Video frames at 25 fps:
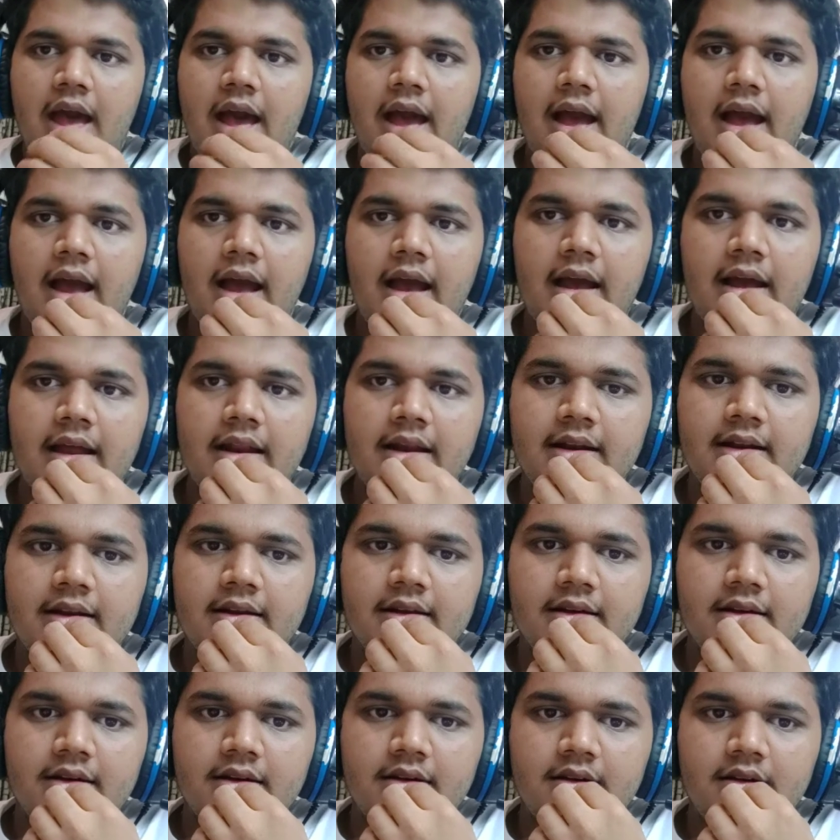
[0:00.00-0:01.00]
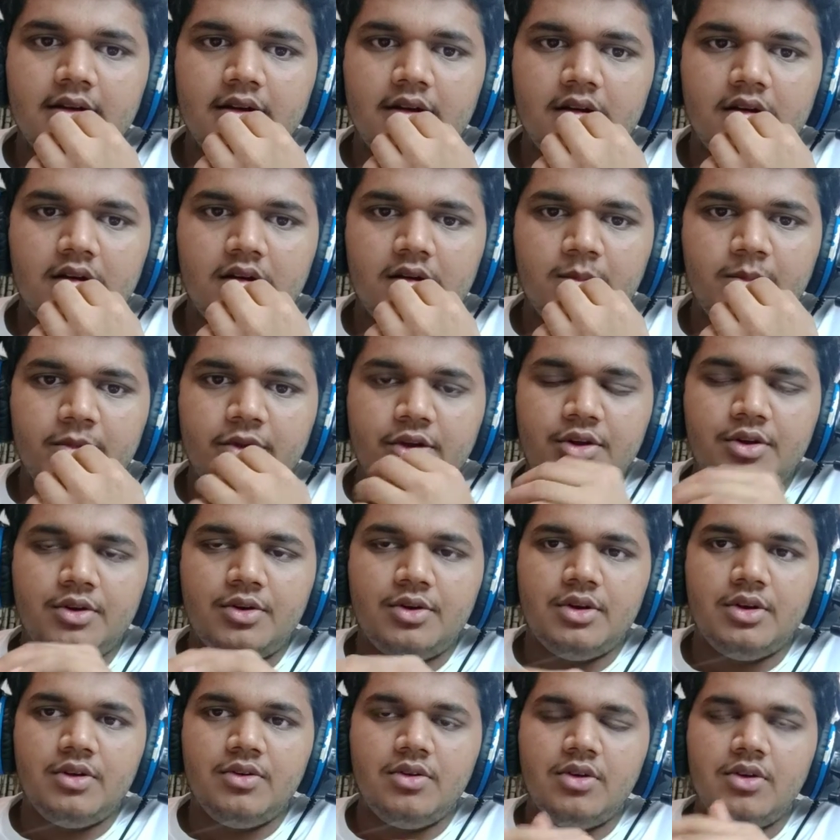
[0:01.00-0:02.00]
And
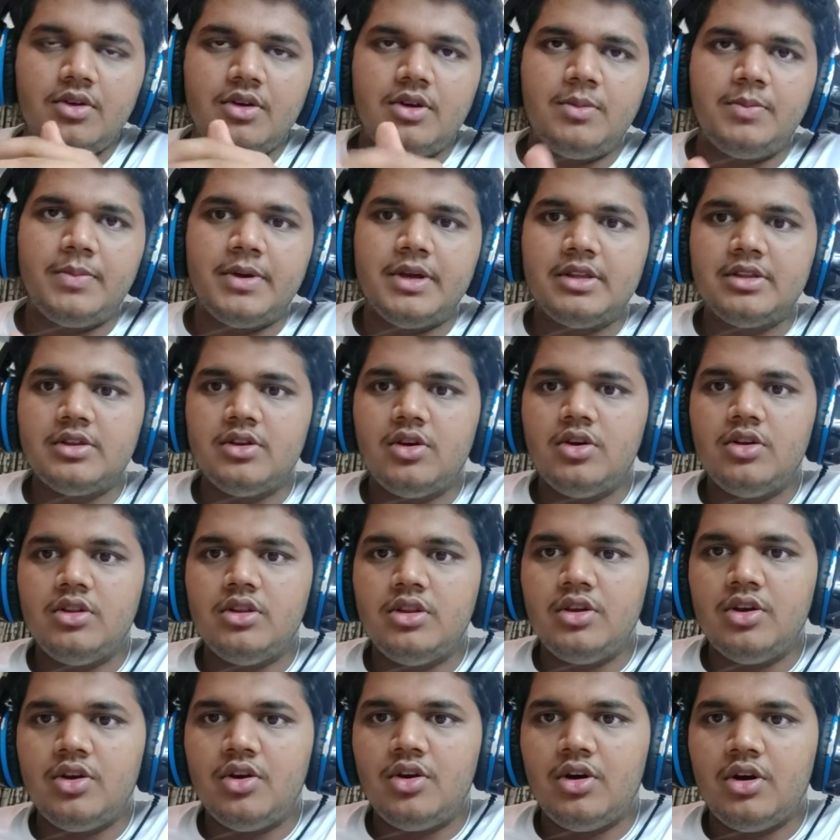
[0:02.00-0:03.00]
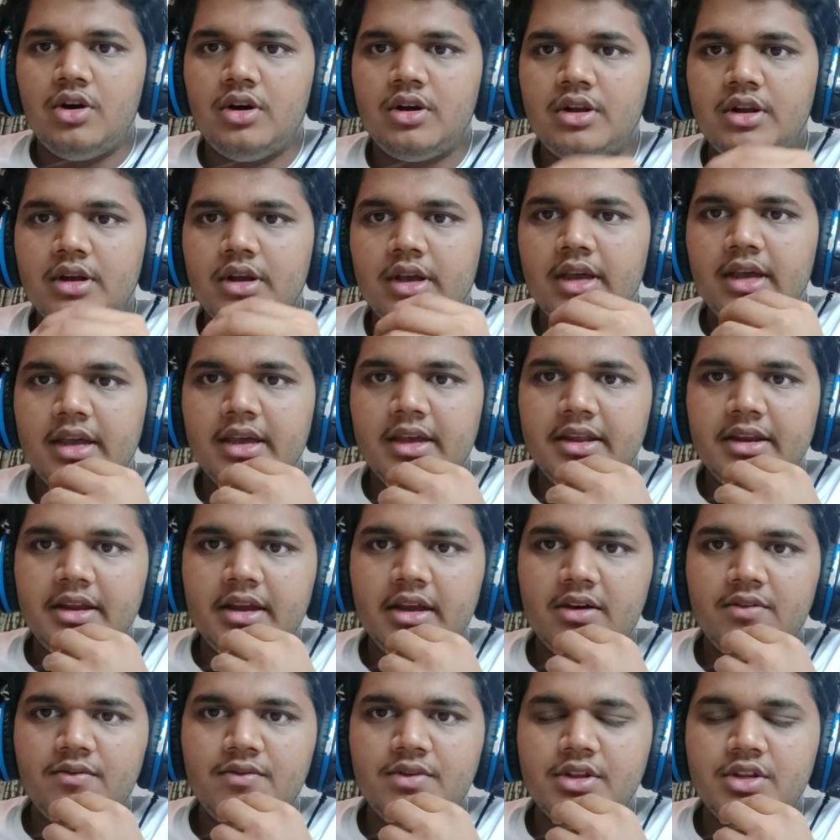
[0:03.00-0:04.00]
it depends on your
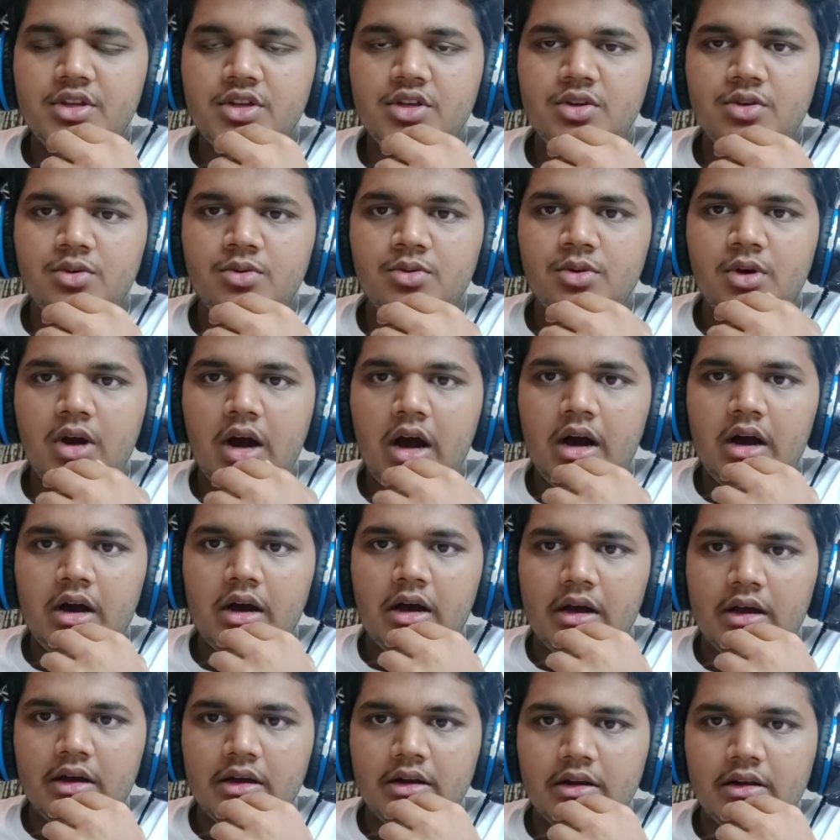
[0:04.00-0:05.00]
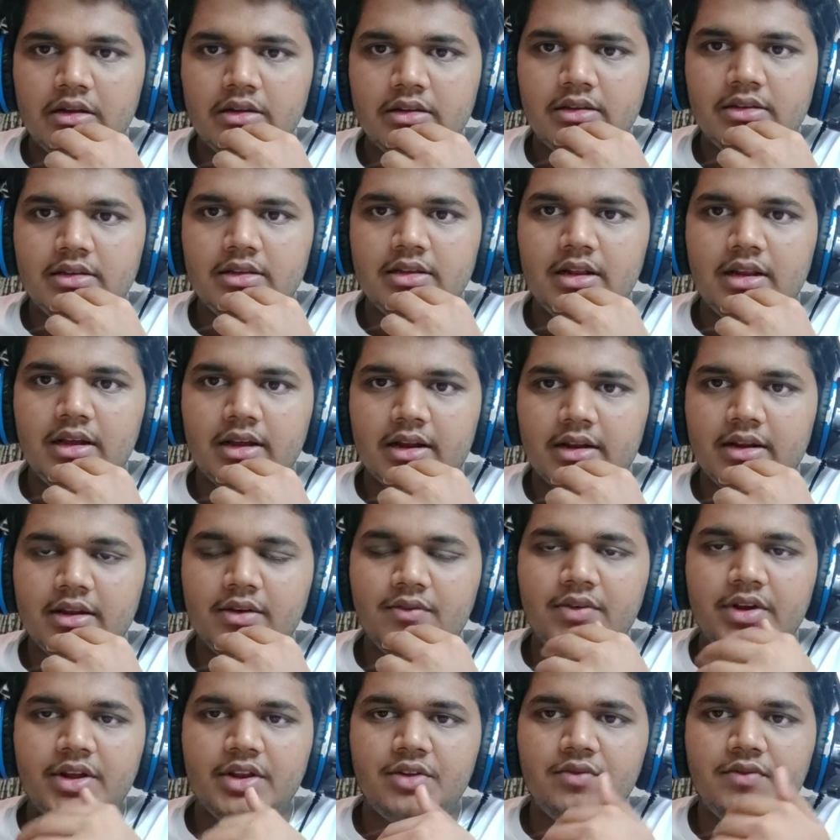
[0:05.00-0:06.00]
area which you are
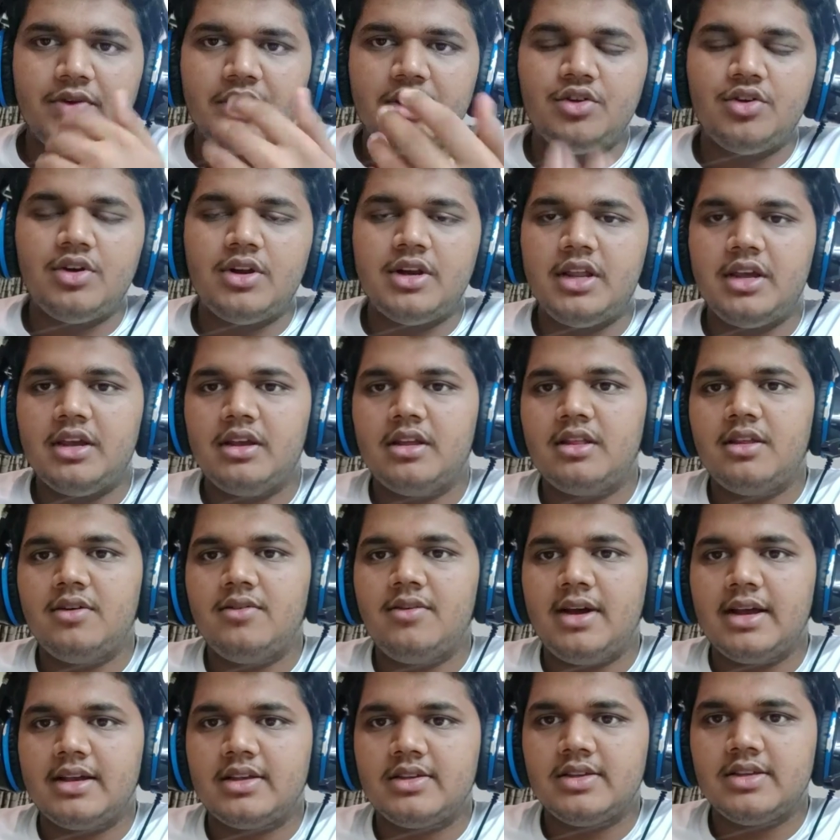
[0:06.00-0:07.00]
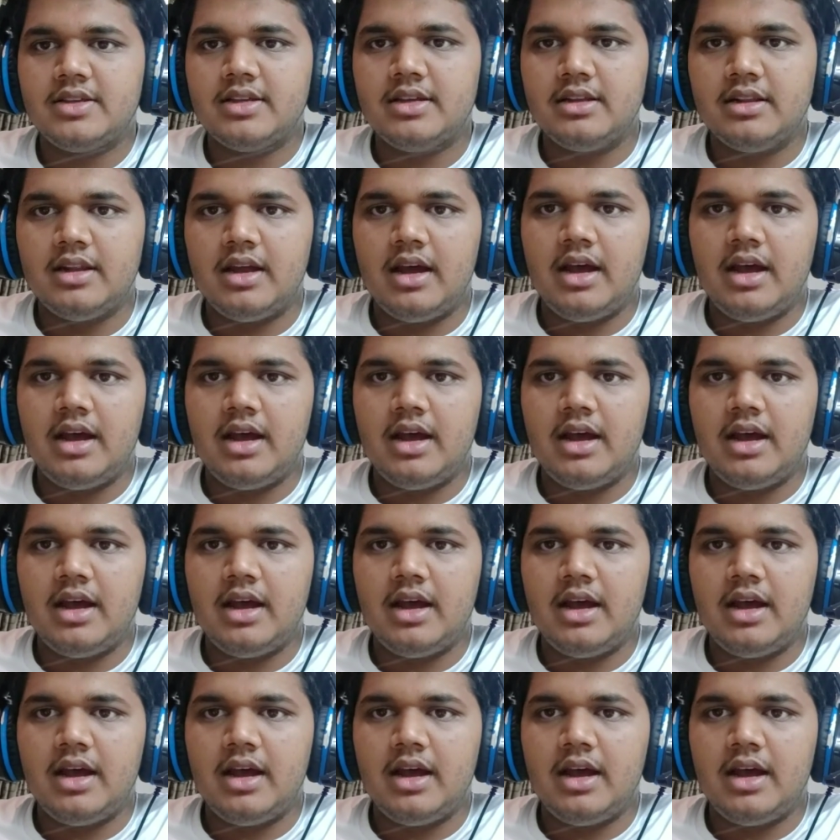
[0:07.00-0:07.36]
selecting, where you are taking the vaccine.